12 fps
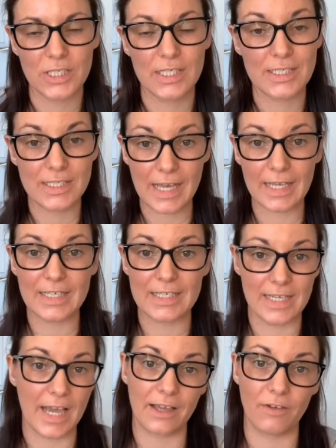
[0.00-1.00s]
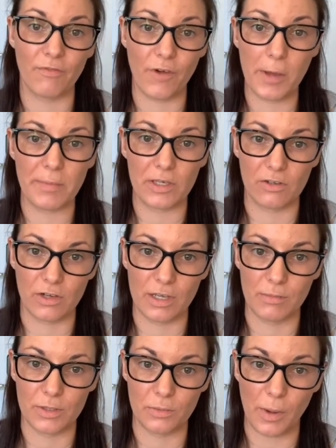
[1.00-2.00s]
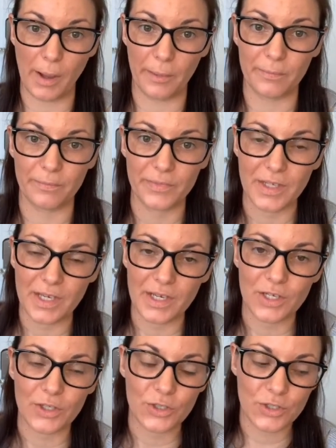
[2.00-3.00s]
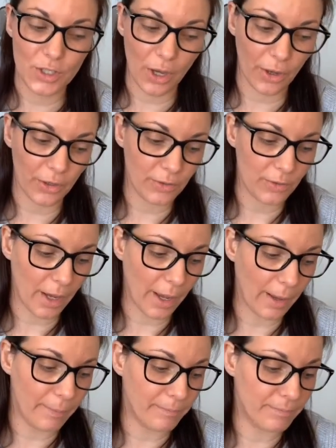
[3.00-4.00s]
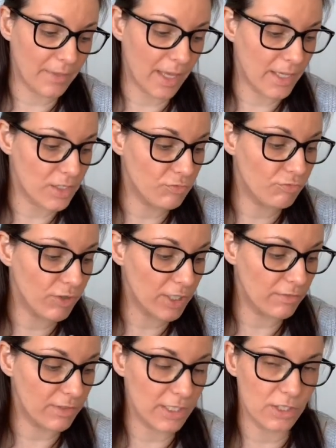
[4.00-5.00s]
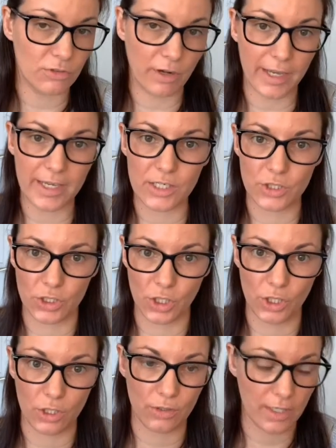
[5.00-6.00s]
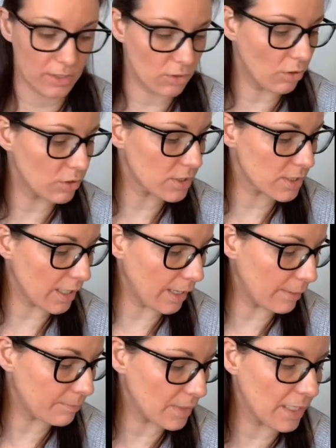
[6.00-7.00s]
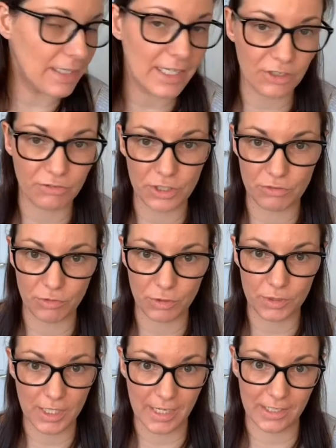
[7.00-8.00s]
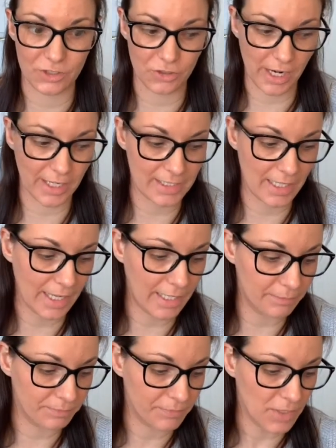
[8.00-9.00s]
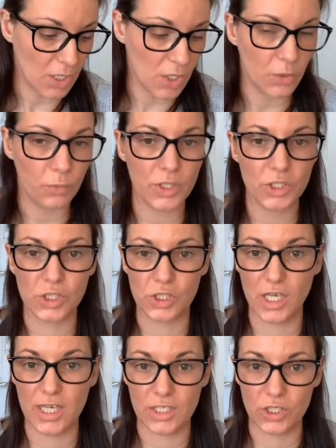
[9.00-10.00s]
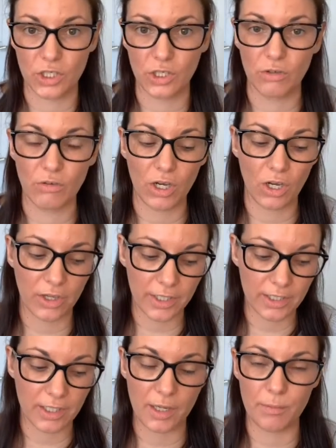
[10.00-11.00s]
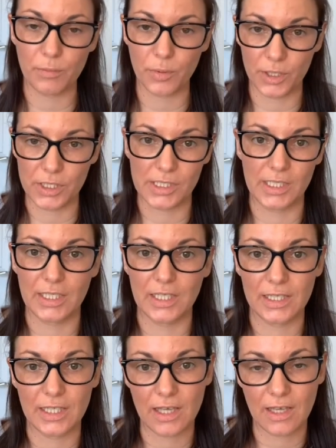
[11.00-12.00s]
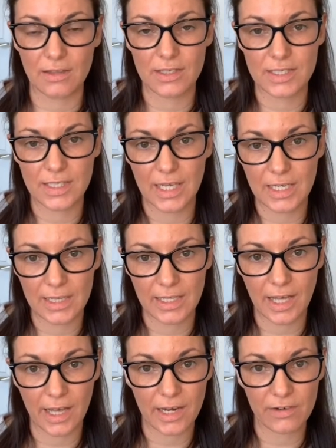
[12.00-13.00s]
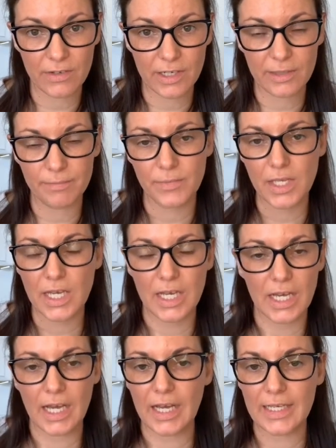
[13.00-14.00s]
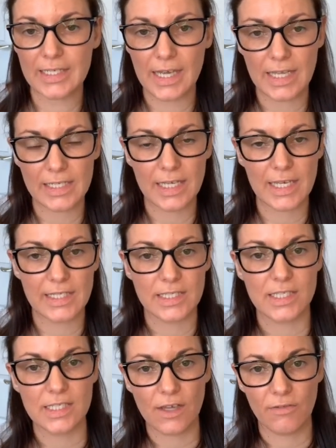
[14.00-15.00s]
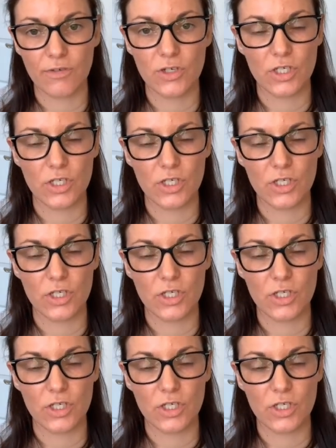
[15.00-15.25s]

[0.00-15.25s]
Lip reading: neck and deck firming cream as well. So it's really, really great it's got licorice root extract in, which is to lighten and brighten the skin in that area. Again, it's a different